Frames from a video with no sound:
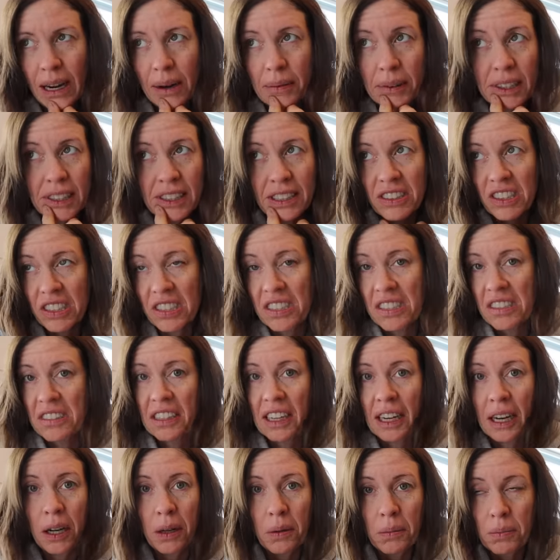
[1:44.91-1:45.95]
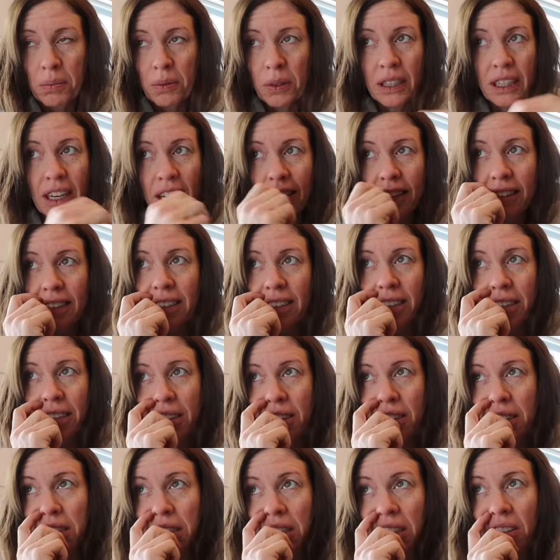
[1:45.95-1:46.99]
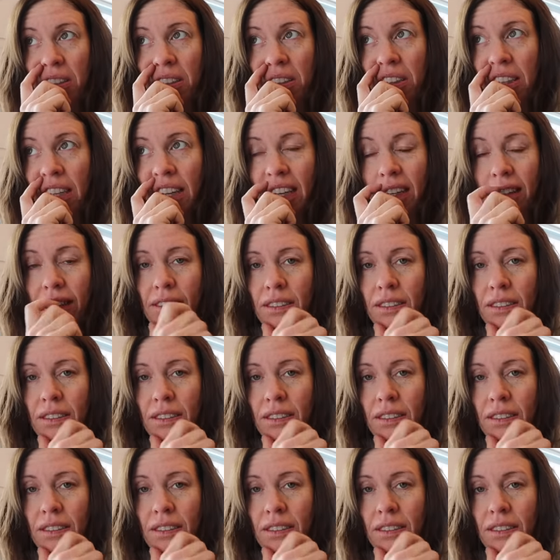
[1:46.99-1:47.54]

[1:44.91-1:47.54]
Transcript: I'm going to just help regardless until uh,